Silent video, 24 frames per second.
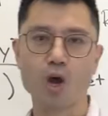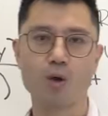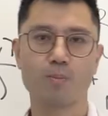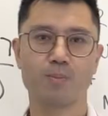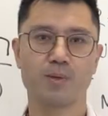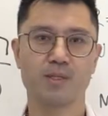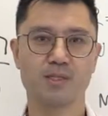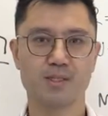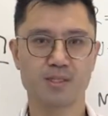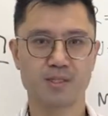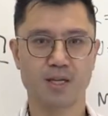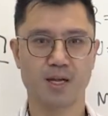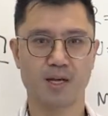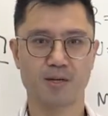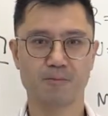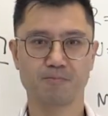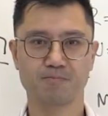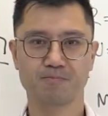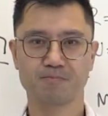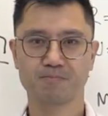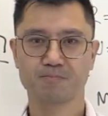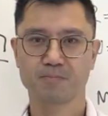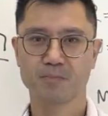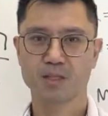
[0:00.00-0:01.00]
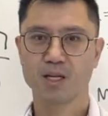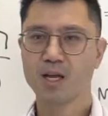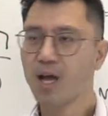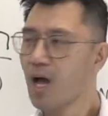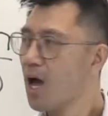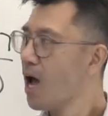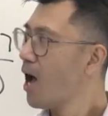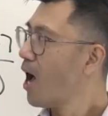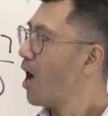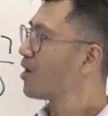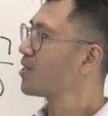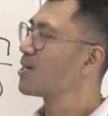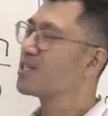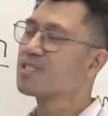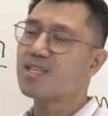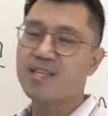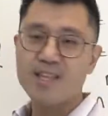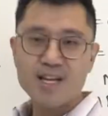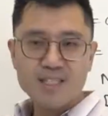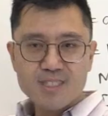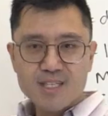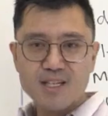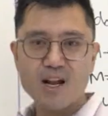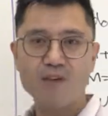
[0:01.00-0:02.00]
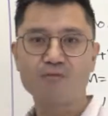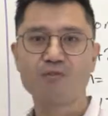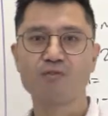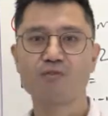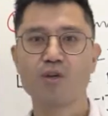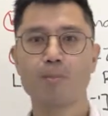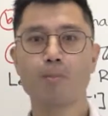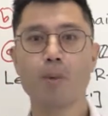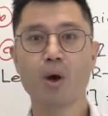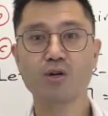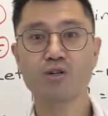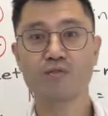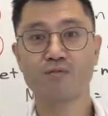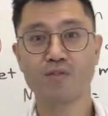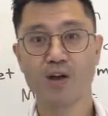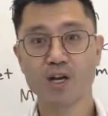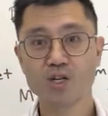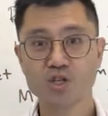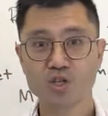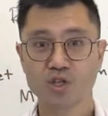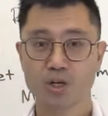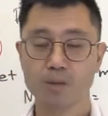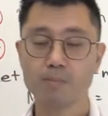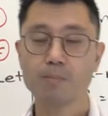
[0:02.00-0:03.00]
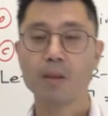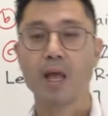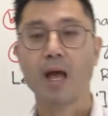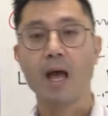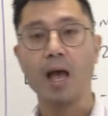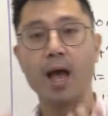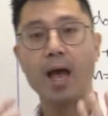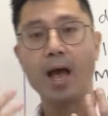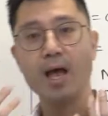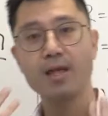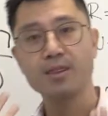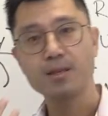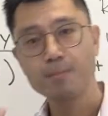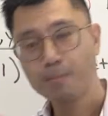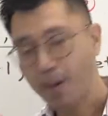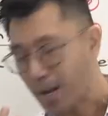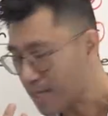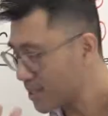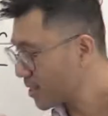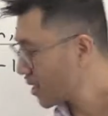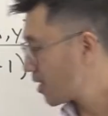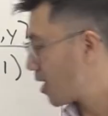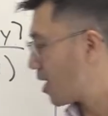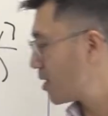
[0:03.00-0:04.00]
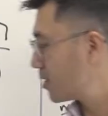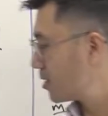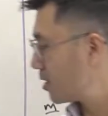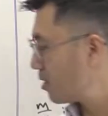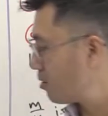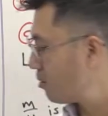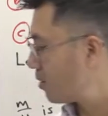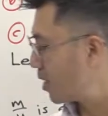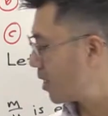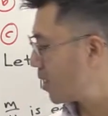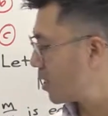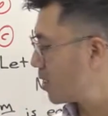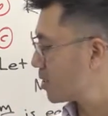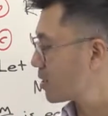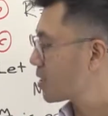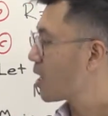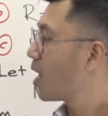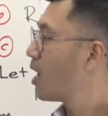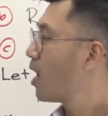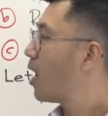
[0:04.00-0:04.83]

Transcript: open set. Okay, so that's enough of the motivation. And the basic idea is,